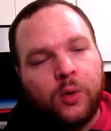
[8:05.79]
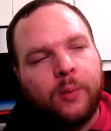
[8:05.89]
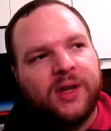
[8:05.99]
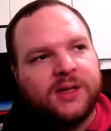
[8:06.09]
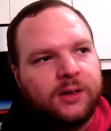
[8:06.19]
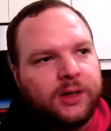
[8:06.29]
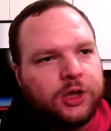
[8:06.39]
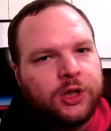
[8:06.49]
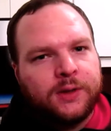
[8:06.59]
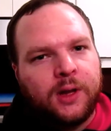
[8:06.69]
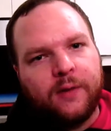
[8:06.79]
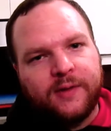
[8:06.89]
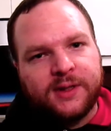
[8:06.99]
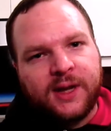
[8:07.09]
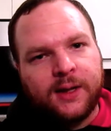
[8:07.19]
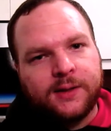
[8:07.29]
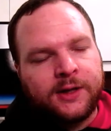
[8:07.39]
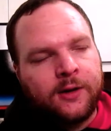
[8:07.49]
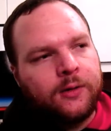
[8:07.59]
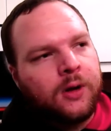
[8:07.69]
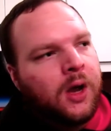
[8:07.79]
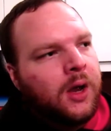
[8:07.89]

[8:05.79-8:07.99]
where basically it shuts all of its science down,